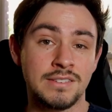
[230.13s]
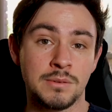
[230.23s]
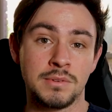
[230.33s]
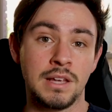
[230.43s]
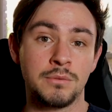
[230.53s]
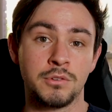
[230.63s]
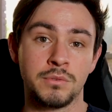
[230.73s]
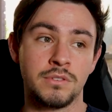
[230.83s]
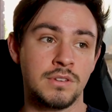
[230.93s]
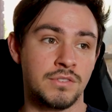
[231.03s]
of times it helps you
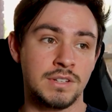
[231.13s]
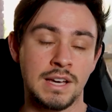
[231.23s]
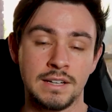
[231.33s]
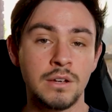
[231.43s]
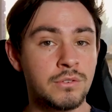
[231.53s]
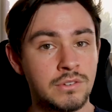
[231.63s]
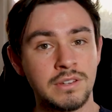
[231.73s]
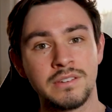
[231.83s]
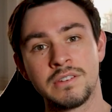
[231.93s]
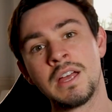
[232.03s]
with different
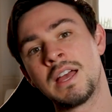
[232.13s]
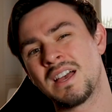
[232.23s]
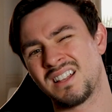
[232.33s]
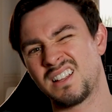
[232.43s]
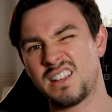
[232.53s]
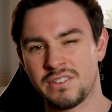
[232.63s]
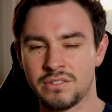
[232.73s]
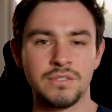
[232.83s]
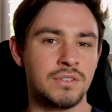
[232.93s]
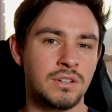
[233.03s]
diagnoses and a lot of the
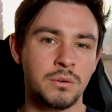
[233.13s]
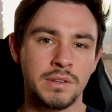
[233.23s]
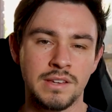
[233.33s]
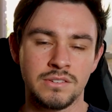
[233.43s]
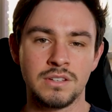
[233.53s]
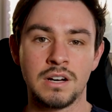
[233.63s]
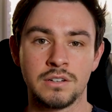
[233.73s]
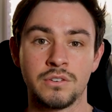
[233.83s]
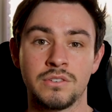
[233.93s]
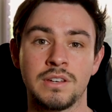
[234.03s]
stuff you deal with as a
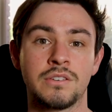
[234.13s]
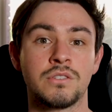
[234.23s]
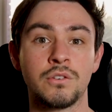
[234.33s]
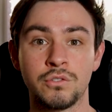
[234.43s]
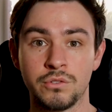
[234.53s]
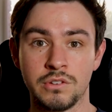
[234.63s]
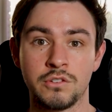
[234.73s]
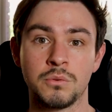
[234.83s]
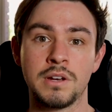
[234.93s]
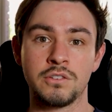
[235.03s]
doctor is like social
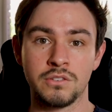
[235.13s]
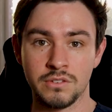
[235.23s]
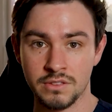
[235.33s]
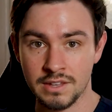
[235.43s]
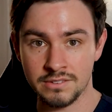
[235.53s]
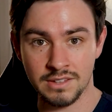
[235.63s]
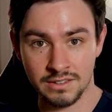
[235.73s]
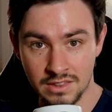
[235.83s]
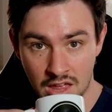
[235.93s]
situations and things like